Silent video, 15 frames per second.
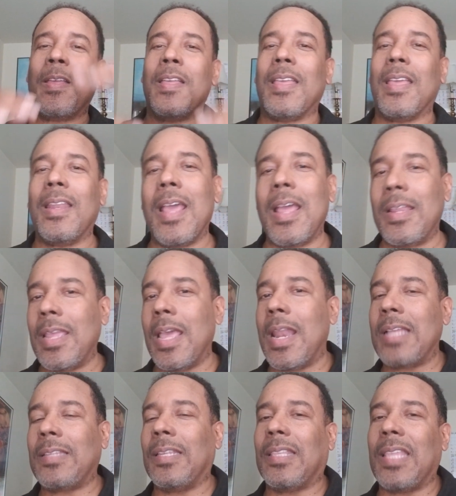And that, yeah,
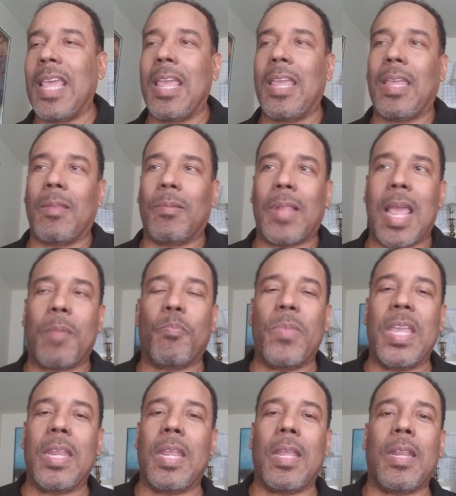that's the thing in like
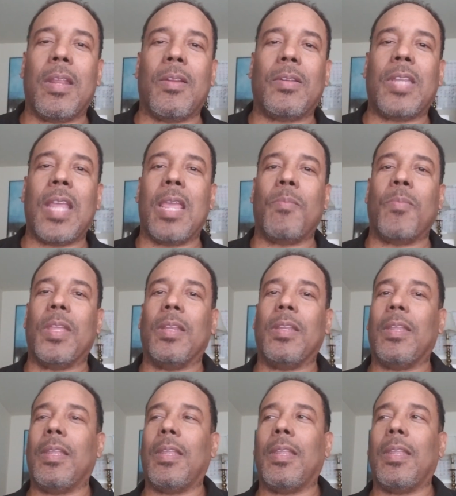media and entertainment.